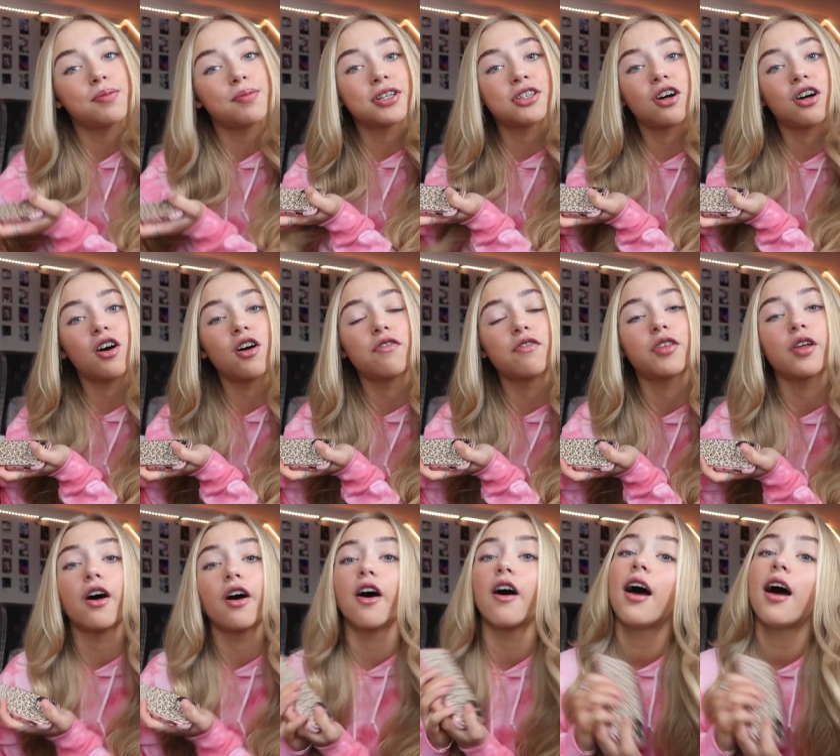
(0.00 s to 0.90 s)
a picture of
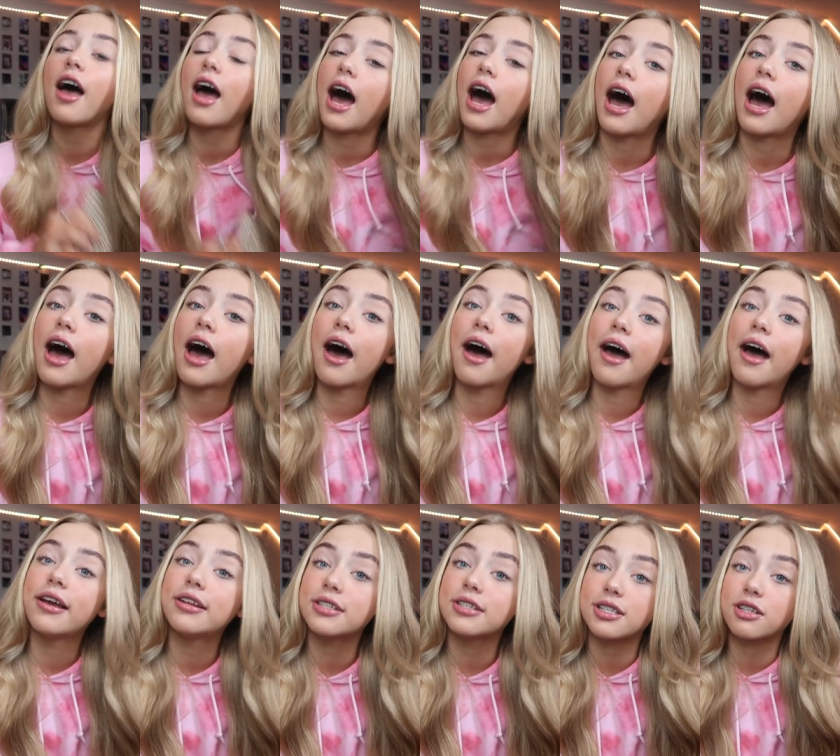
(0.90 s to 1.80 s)
the uh,
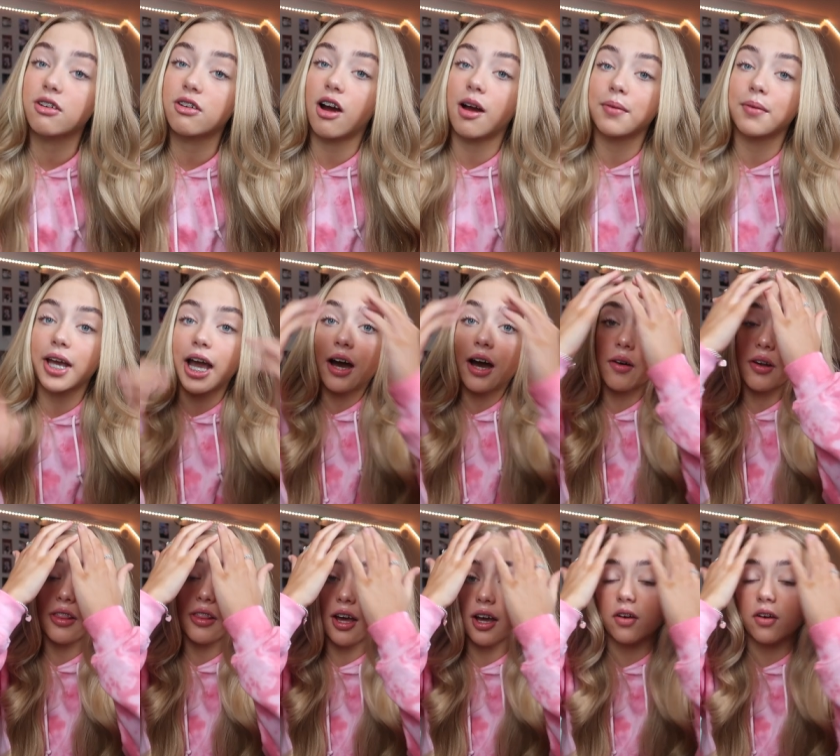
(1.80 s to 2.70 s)
Instagram
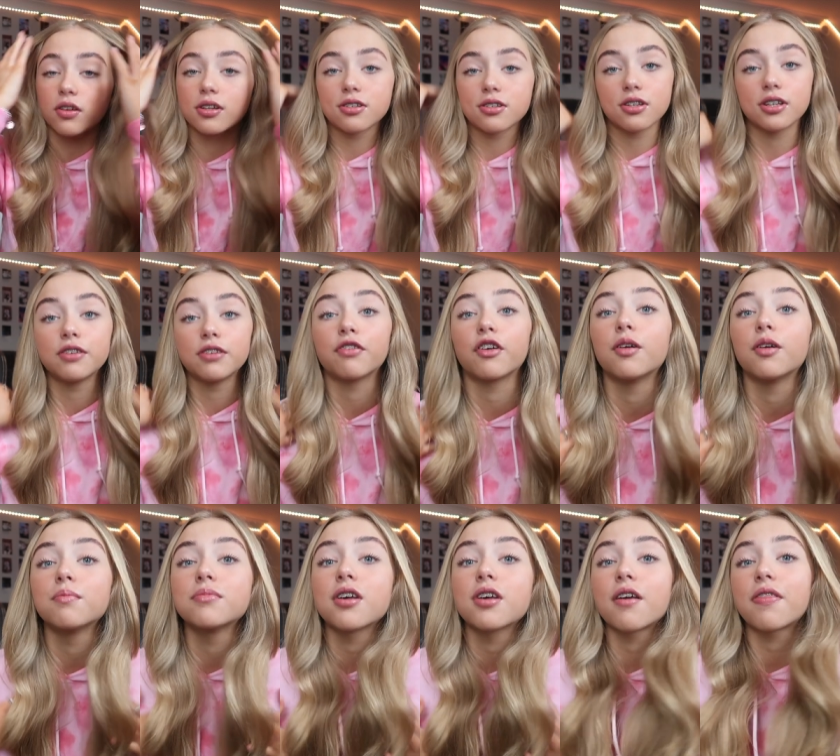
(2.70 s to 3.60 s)
account that I got this hoodie
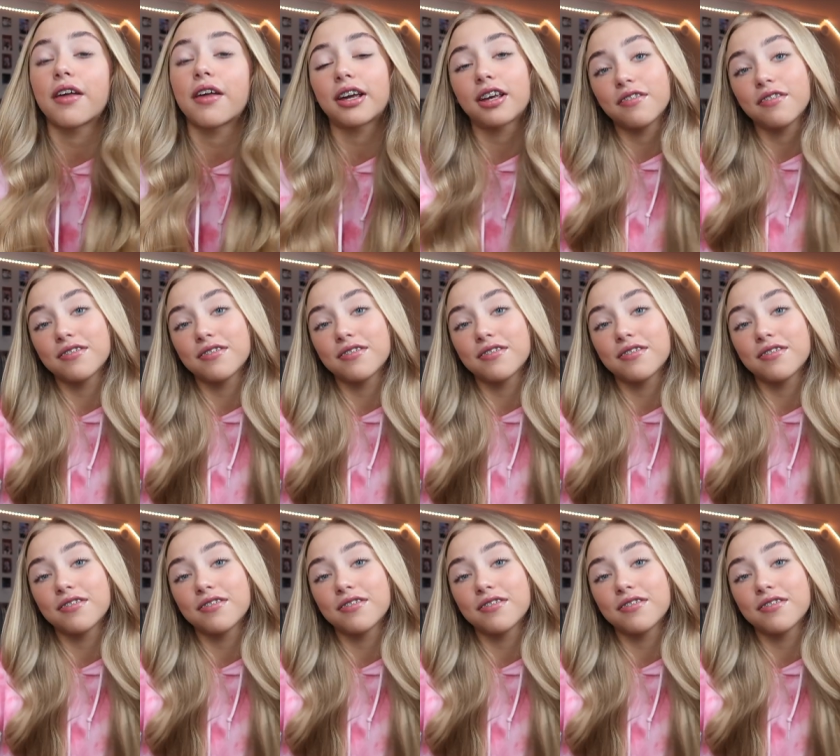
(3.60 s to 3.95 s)
from. So thank